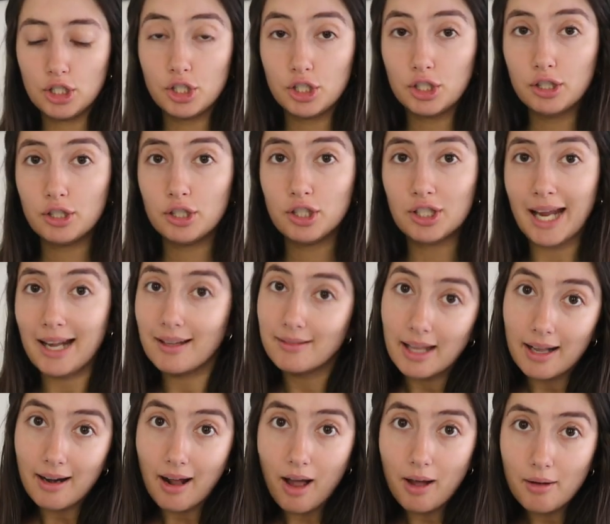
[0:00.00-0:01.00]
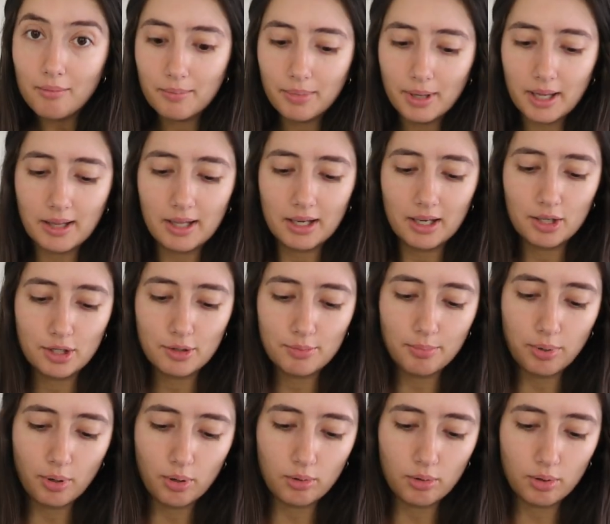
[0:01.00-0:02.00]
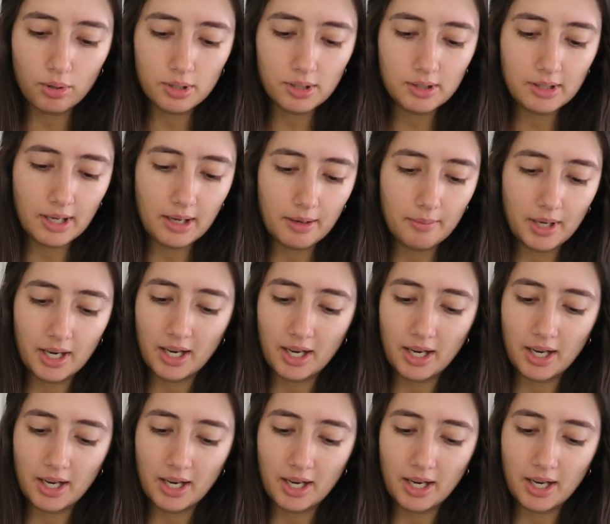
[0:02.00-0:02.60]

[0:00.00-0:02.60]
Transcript: just shake that up and then I just pour some,